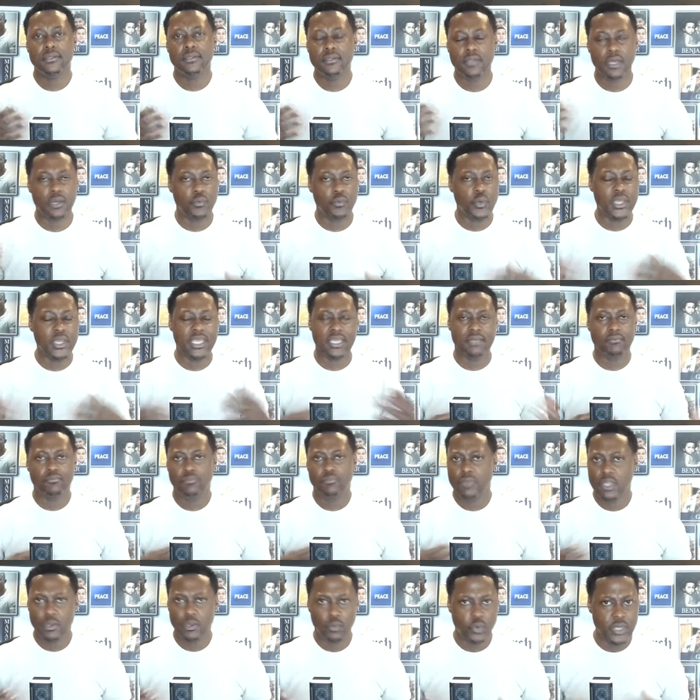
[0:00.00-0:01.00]
we can
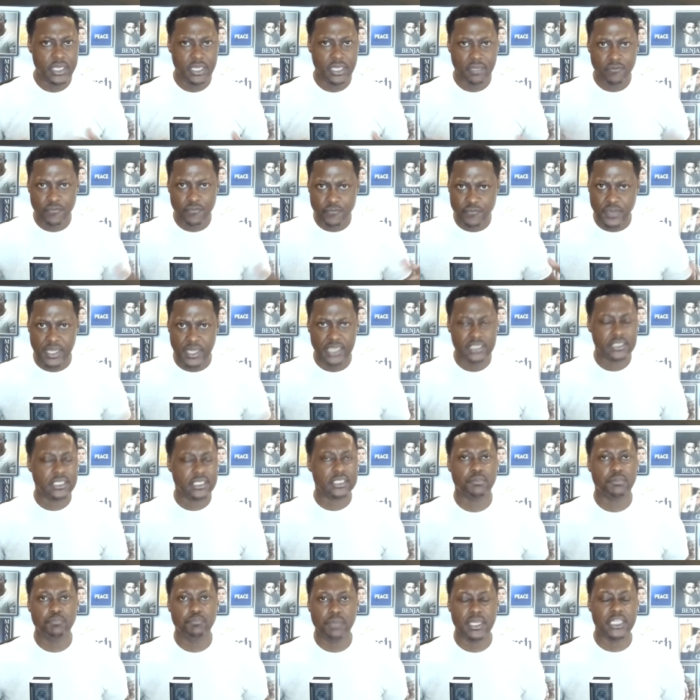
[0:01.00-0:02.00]
we can finish this
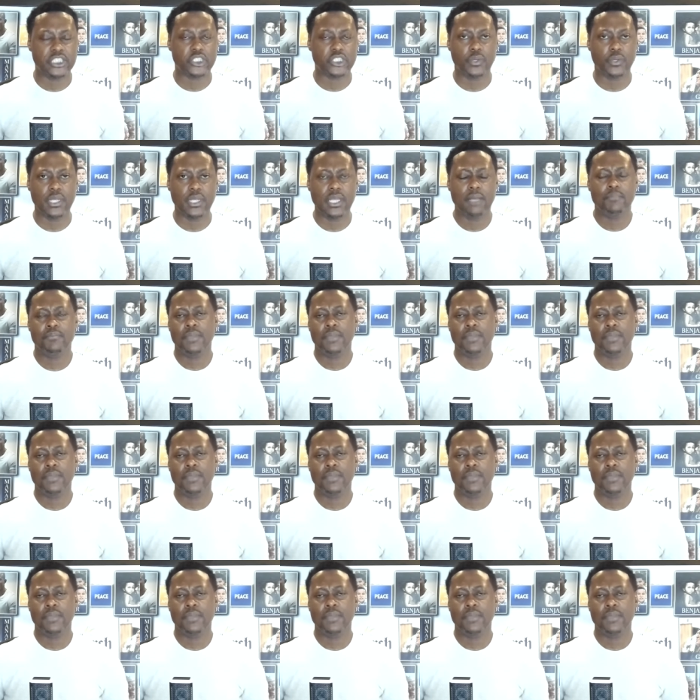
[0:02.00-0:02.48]
ministry.